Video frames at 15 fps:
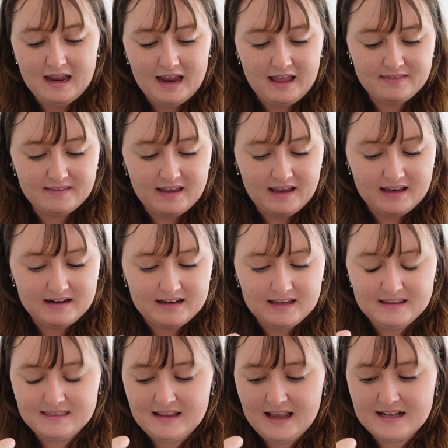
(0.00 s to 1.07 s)
And then
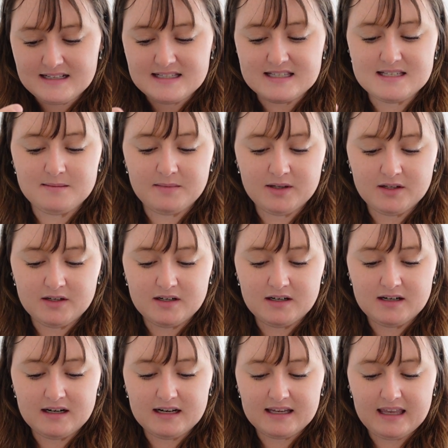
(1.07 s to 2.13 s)
in that
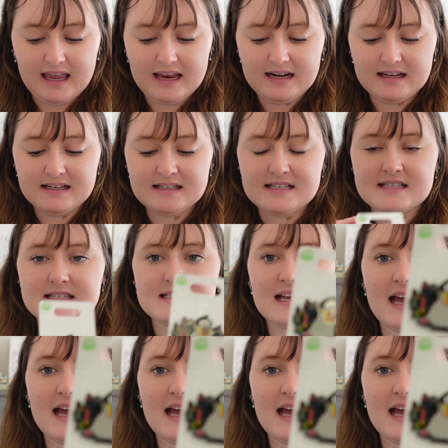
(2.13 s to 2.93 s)
similar cadence,